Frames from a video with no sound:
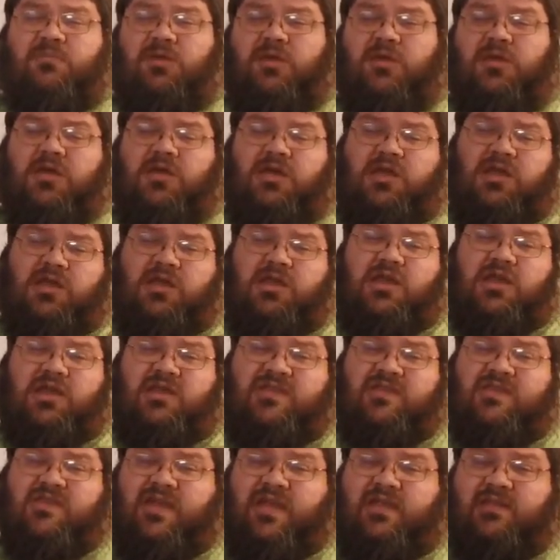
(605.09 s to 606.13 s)
It, it,
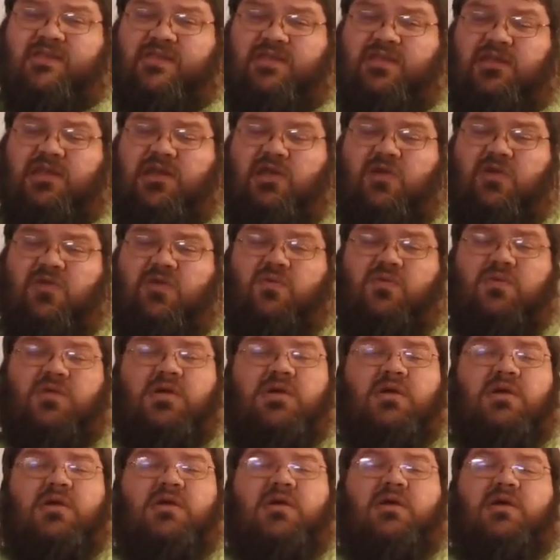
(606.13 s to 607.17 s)
sets the tone,
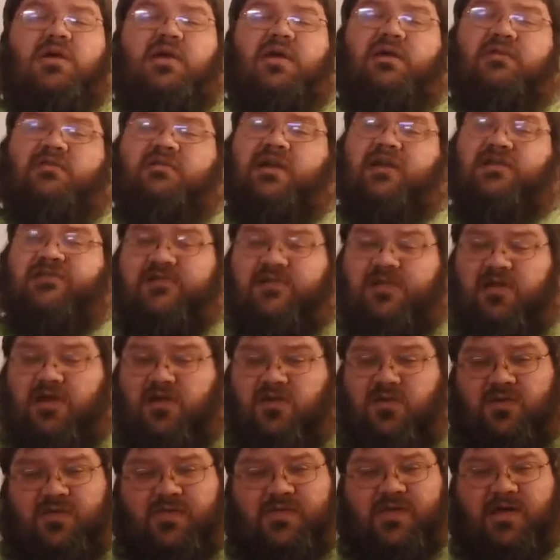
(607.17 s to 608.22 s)
it lets you know
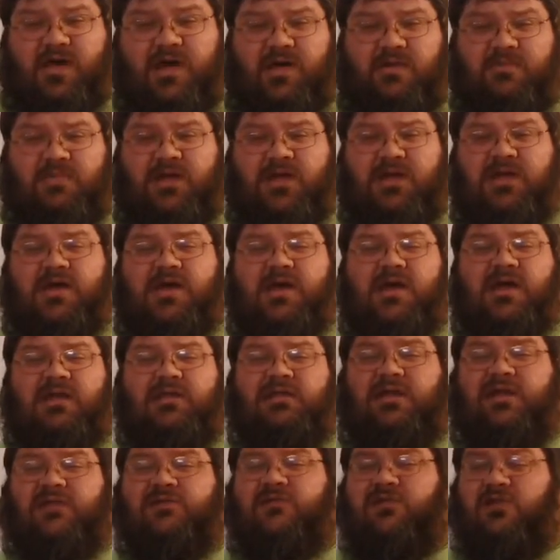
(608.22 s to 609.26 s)
who's coming, it
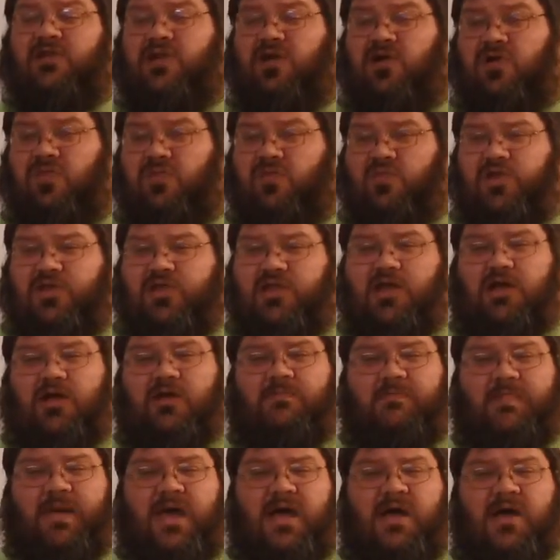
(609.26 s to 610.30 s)
lets you know what they're
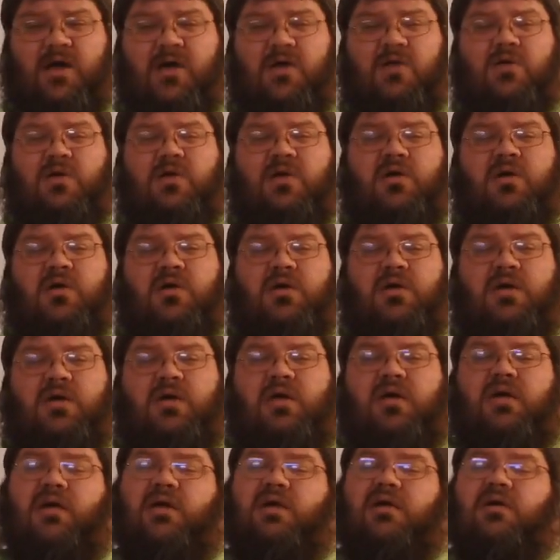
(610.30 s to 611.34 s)
about,
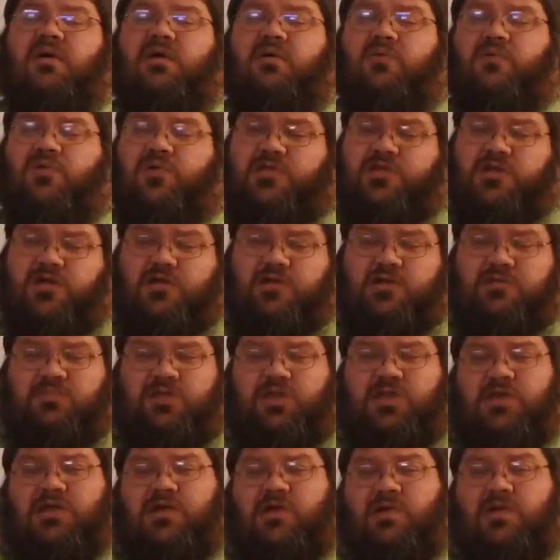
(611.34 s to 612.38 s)
what they're going to be
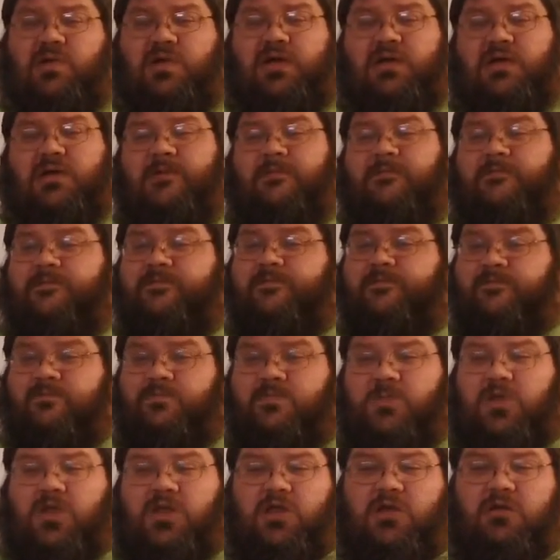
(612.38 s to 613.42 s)
doing.
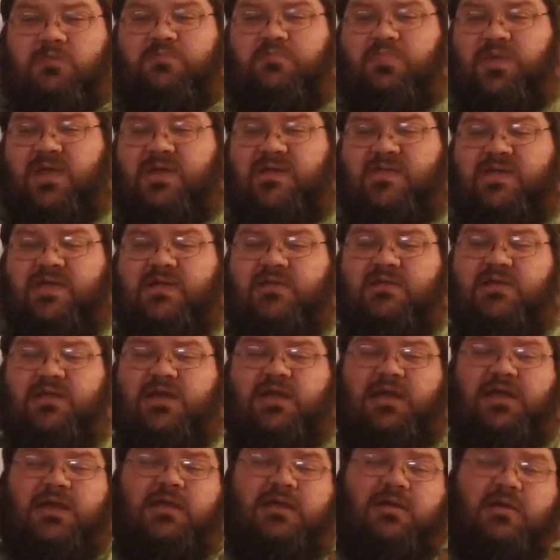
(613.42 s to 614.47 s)
You know,
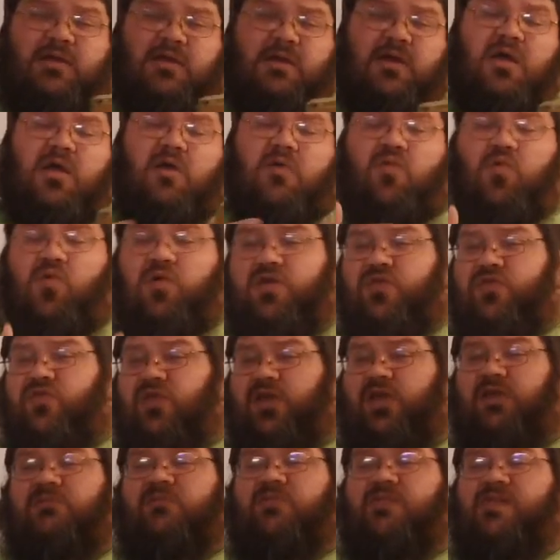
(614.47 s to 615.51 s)
basically, what a
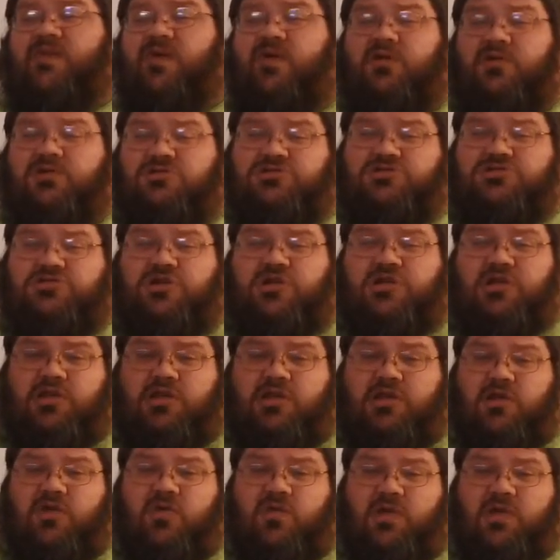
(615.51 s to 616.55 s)
theme song should do.